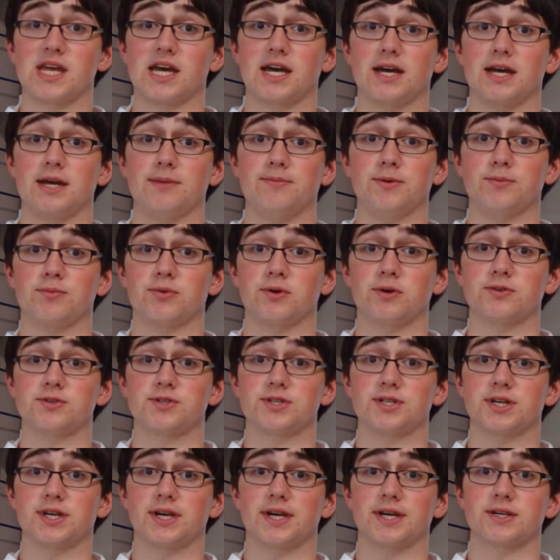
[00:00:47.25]
I'm
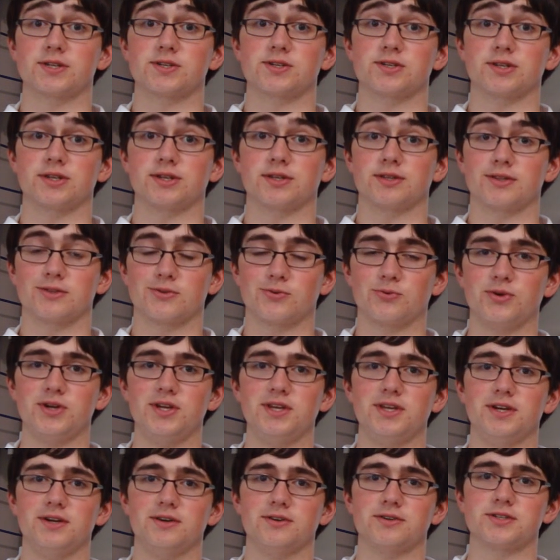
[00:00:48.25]
approaching actually three
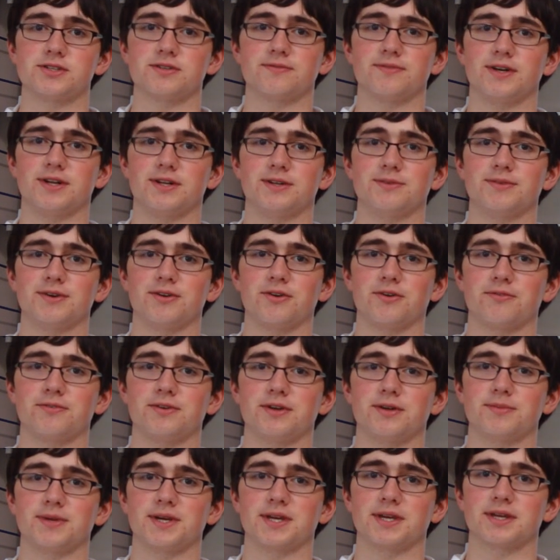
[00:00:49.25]
years of elevator
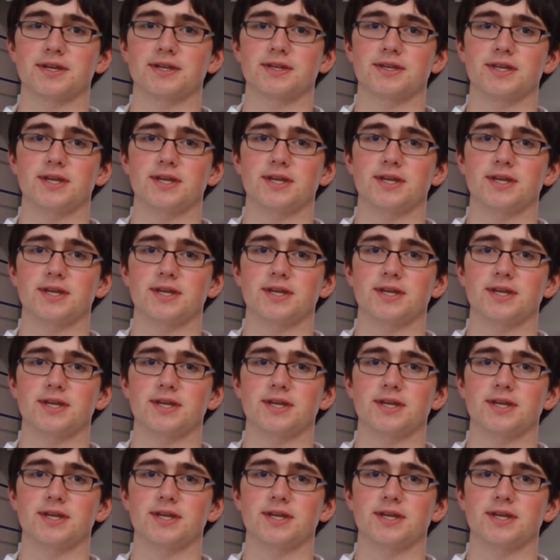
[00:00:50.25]
filming,